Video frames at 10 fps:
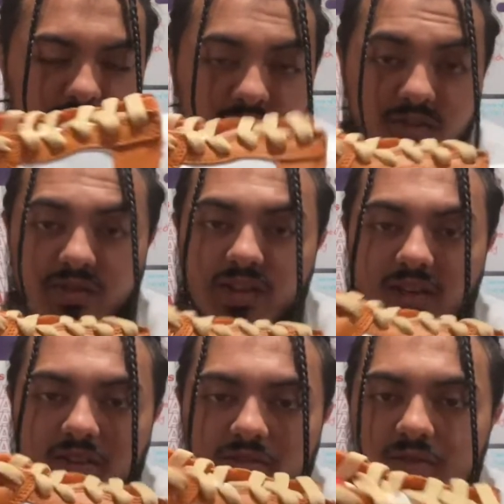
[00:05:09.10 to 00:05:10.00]
don't really
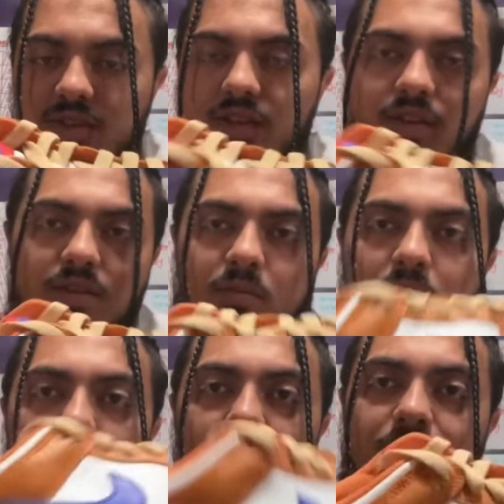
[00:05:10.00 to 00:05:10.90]
know.
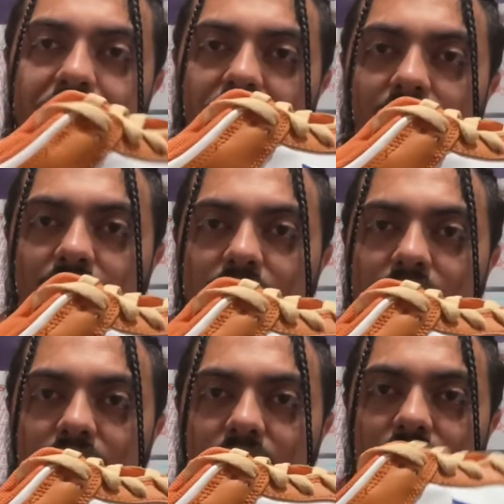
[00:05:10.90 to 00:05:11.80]
But
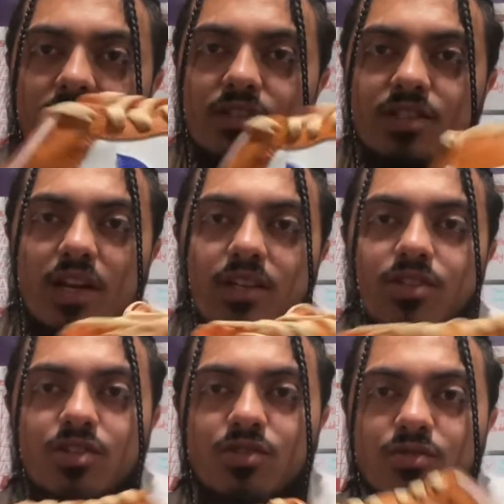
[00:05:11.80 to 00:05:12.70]
solid
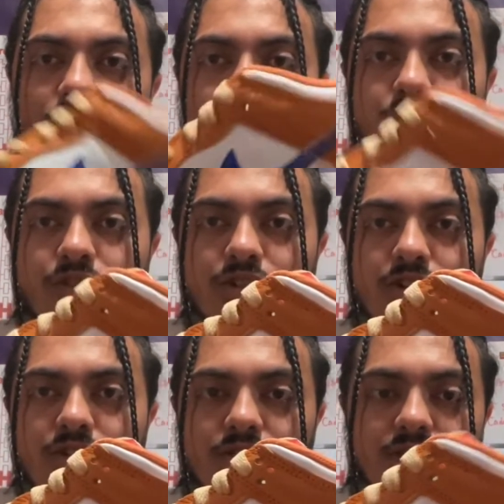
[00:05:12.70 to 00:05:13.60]
shoe
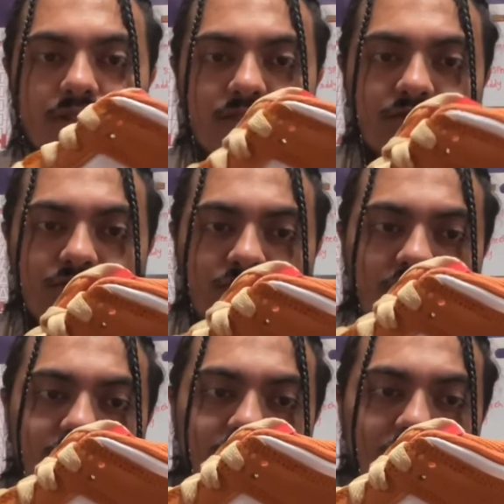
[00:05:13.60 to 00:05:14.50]
overall. Nothing too
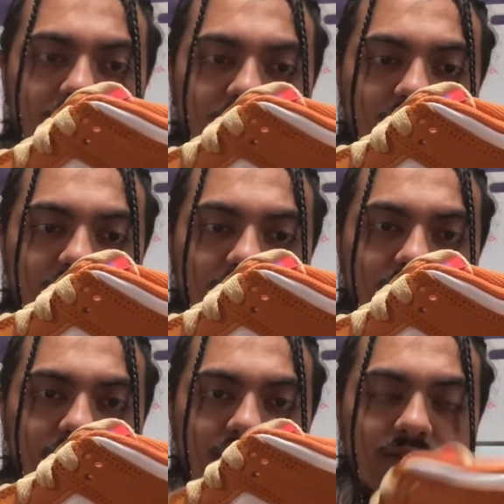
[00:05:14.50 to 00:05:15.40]
crazy about these.
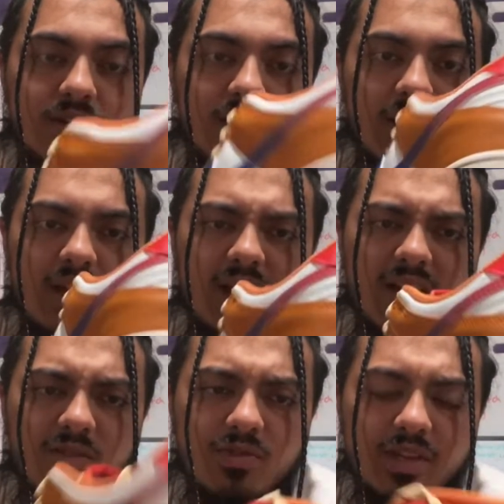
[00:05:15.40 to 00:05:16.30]
I
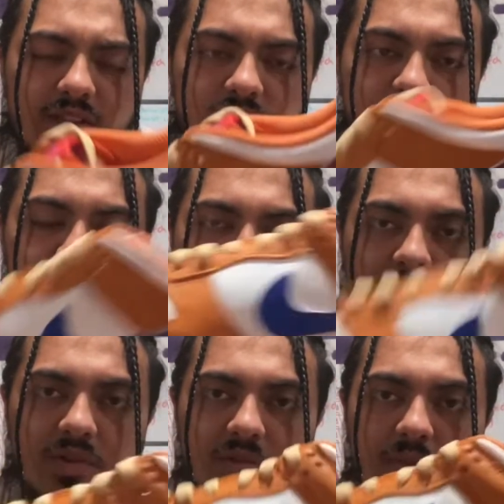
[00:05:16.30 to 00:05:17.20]
don't think they'll be
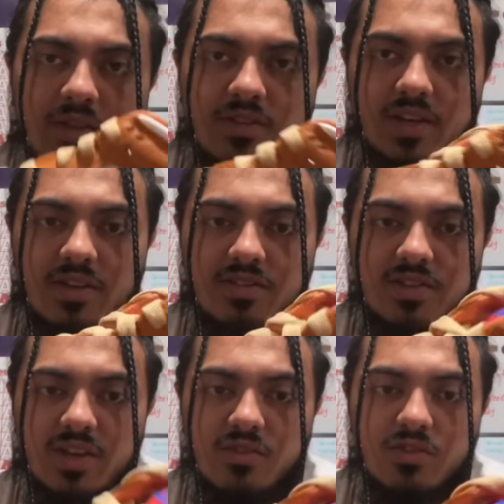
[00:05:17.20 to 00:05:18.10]
dropping in men's sizes
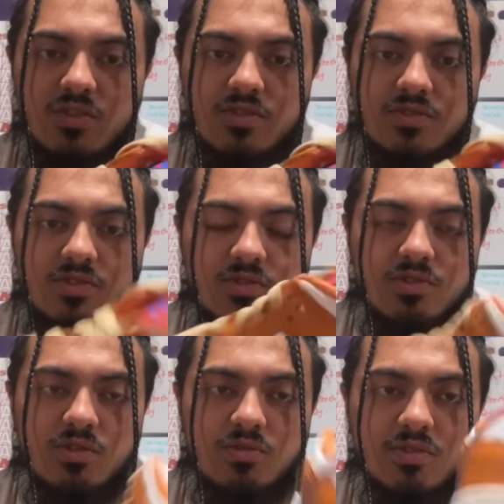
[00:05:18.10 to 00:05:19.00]
at all. So it's
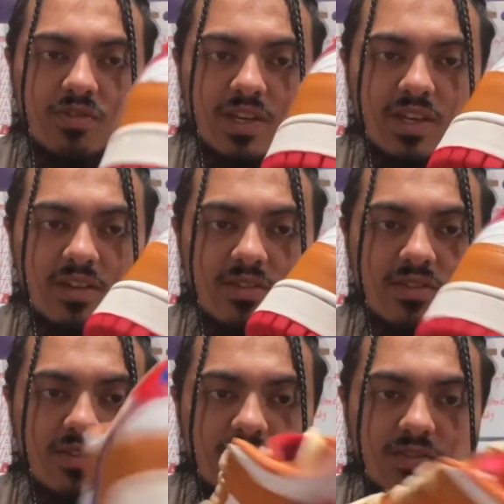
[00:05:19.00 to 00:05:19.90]
only for
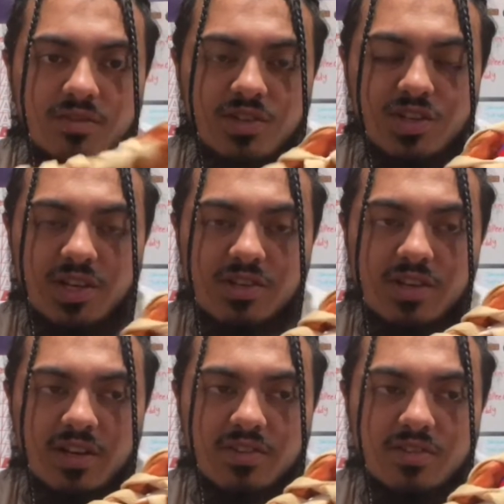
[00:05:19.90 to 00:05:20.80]
kids, GS
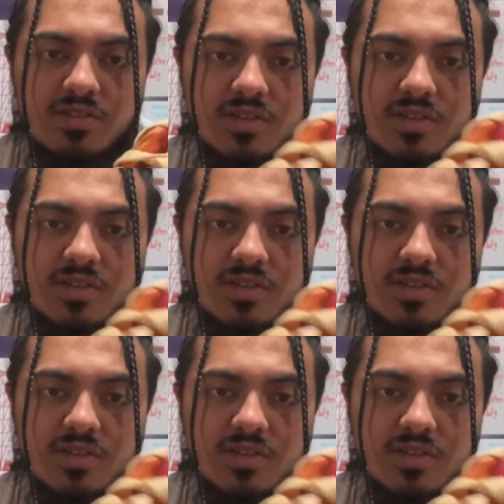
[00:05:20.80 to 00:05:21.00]
sizes.